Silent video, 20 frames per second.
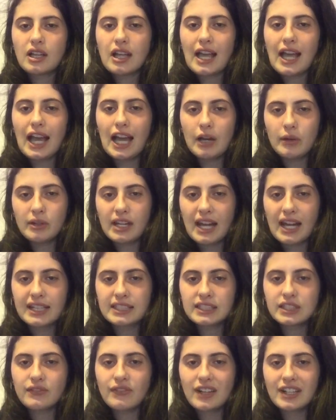how it
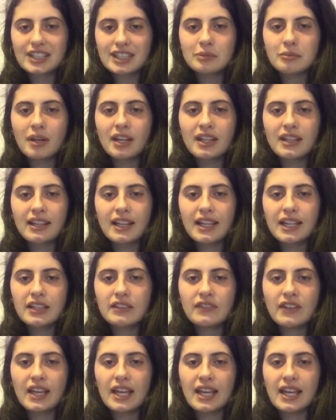has affected my
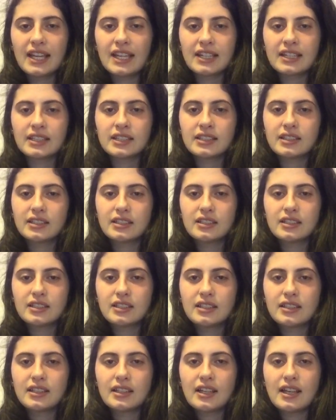life and
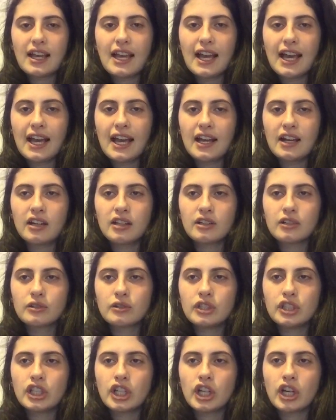
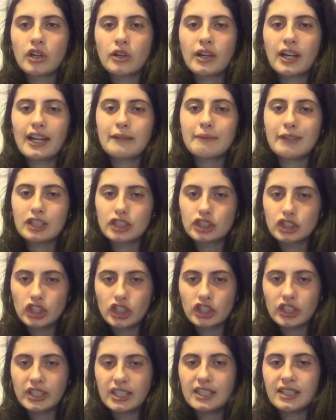how, kind of my
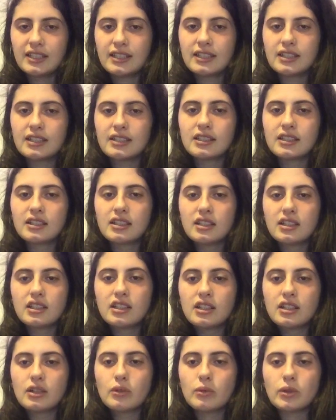journey
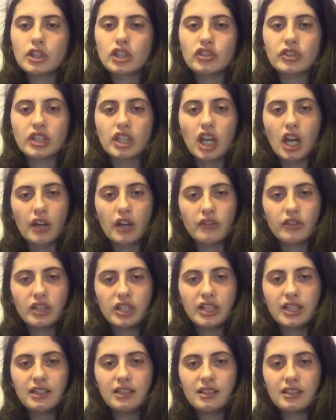with
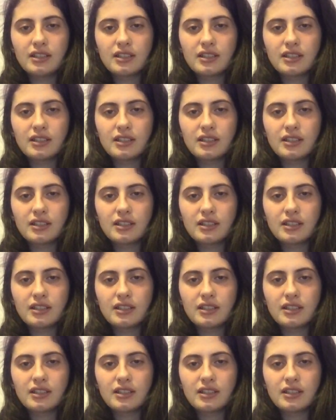recovery